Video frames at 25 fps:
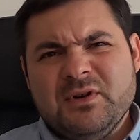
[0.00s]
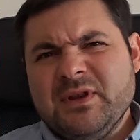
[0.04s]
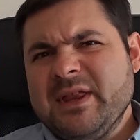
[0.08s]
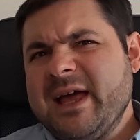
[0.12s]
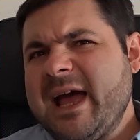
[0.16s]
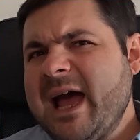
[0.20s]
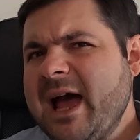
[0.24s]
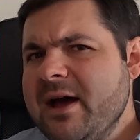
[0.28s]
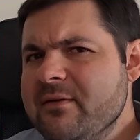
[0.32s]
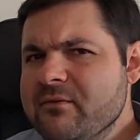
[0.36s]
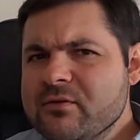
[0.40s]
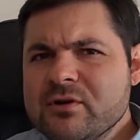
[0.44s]

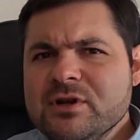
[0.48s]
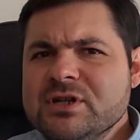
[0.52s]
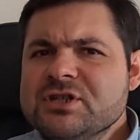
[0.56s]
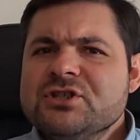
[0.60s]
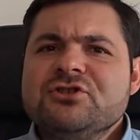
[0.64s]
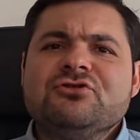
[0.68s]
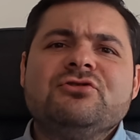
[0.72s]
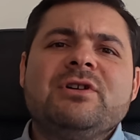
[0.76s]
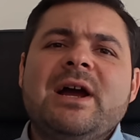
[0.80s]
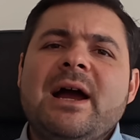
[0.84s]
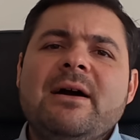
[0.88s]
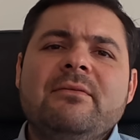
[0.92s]
the
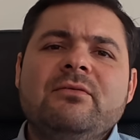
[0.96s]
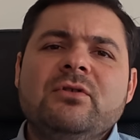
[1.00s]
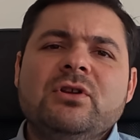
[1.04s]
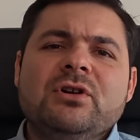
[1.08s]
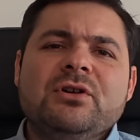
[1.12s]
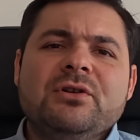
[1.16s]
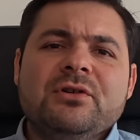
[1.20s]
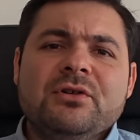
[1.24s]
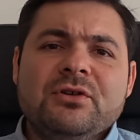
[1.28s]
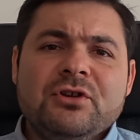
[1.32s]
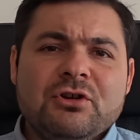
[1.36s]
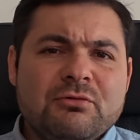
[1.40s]
average
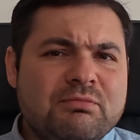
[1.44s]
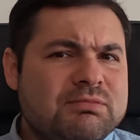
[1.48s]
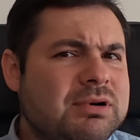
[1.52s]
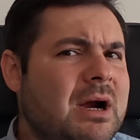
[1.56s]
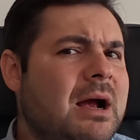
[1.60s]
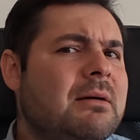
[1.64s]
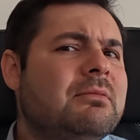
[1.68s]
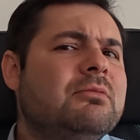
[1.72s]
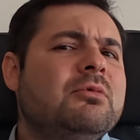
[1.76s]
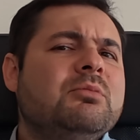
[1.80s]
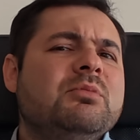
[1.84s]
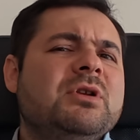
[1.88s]
traveler, you
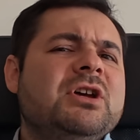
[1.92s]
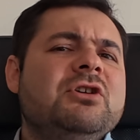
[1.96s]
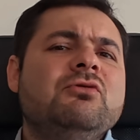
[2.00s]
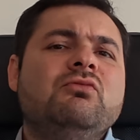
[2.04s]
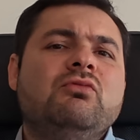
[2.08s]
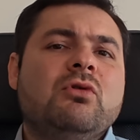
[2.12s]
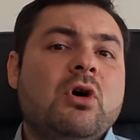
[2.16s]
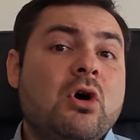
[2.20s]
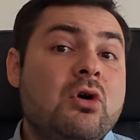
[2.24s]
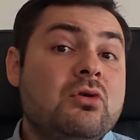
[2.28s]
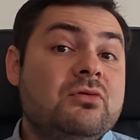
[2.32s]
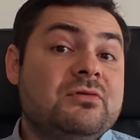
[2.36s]
probably
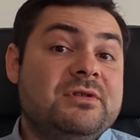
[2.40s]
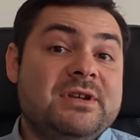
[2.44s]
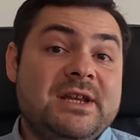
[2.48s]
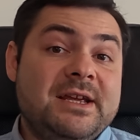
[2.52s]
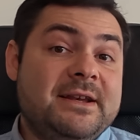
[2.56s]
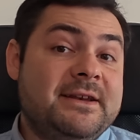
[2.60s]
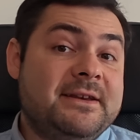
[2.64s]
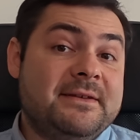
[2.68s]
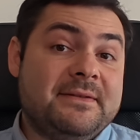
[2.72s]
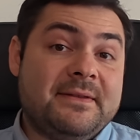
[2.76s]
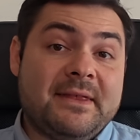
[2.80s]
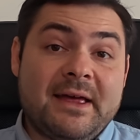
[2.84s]
won't
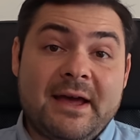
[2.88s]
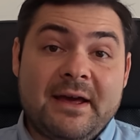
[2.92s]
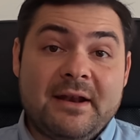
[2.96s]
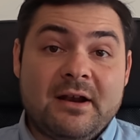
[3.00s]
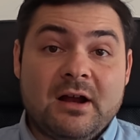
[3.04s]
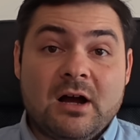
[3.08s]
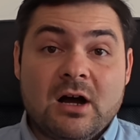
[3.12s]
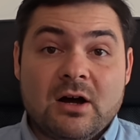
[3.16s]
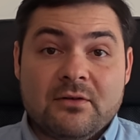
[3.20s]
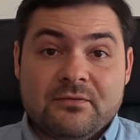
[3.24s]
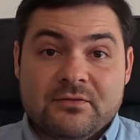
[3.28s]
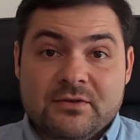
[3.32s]
need it that
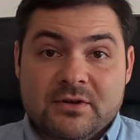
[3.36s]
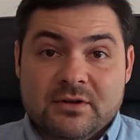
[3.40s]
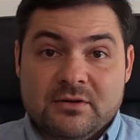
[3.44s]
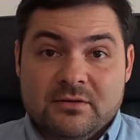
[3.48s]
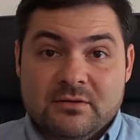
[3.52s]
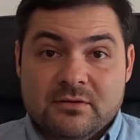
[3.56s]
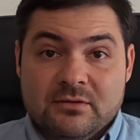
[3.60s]
often.